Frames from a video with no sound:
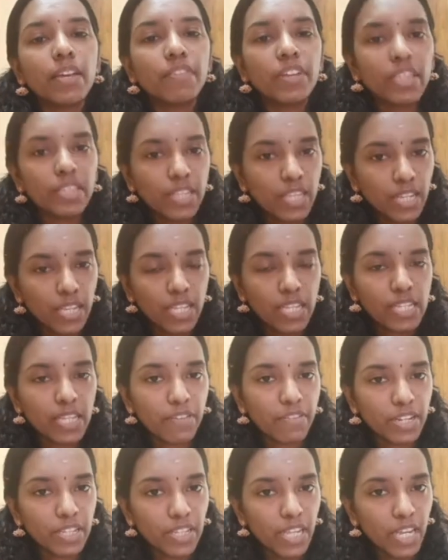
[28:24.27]
is
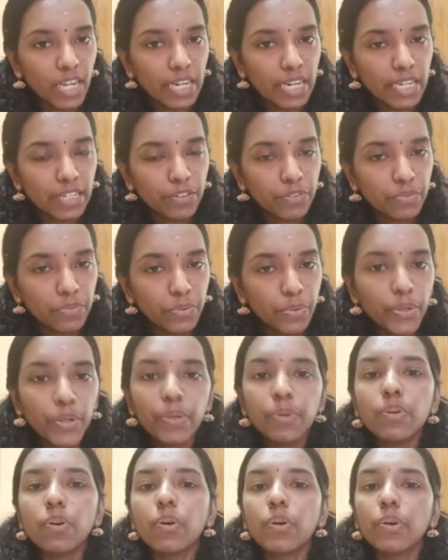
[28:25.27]
everything clear for
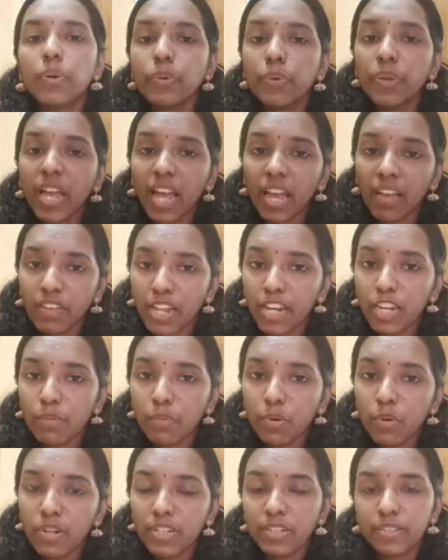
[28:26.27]
you, or do you have
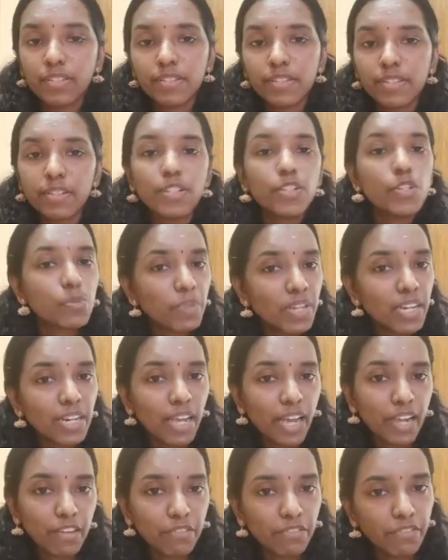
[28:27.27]
any more concern to be
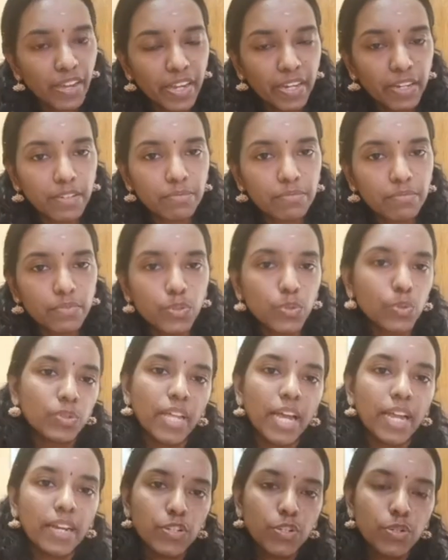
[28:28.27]
clarified? So
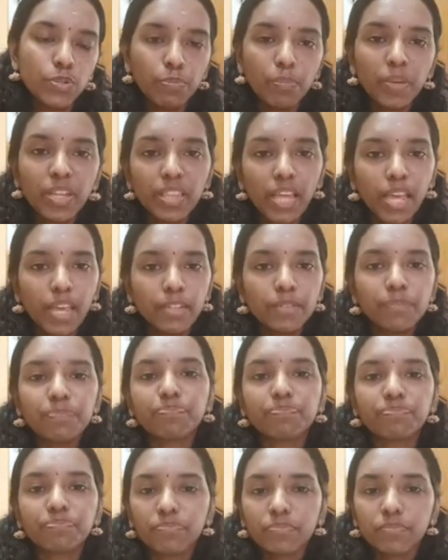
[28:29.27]
that should be
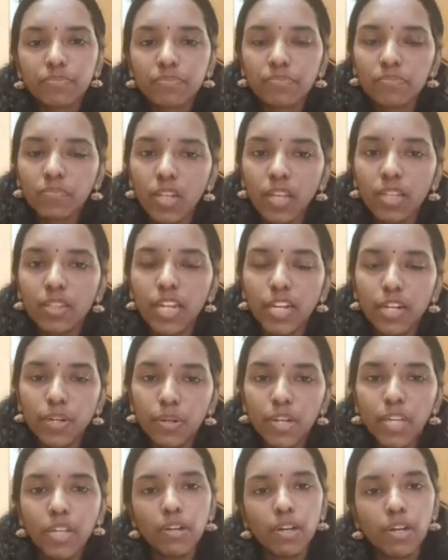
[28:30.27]
there, then
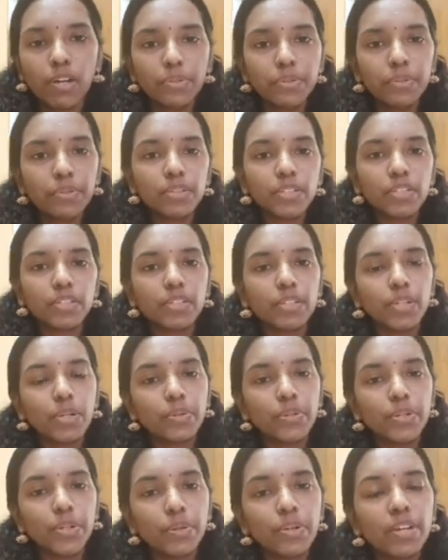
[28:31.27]
only you have to
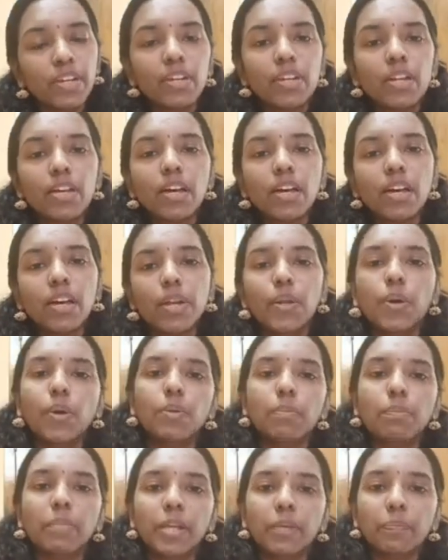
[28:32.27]
conclude your
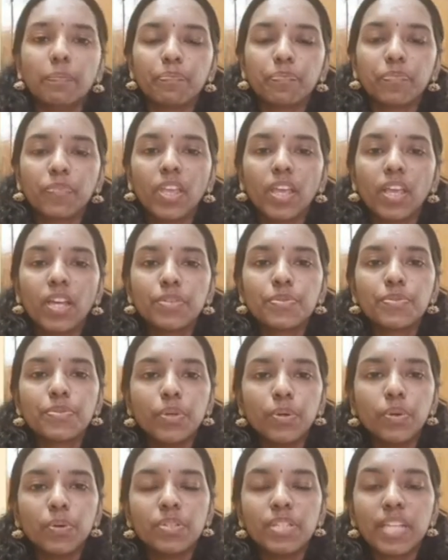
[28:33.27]
role play.
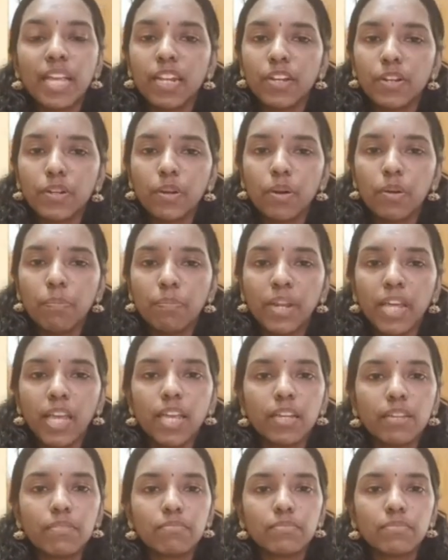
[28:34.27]
So second role
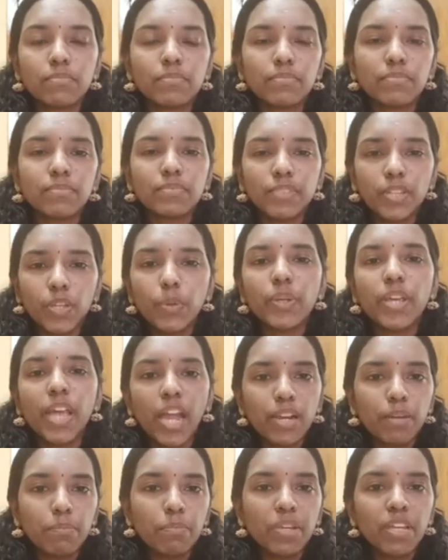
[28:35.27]
play, you
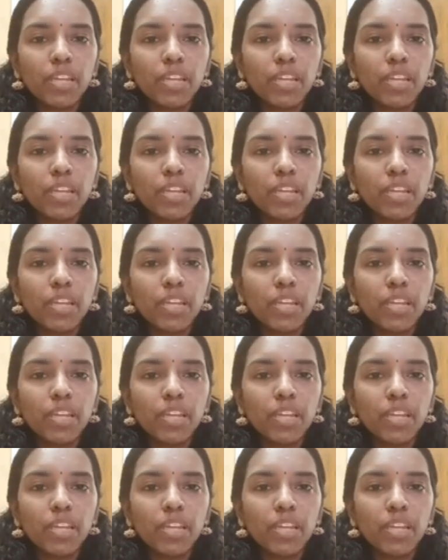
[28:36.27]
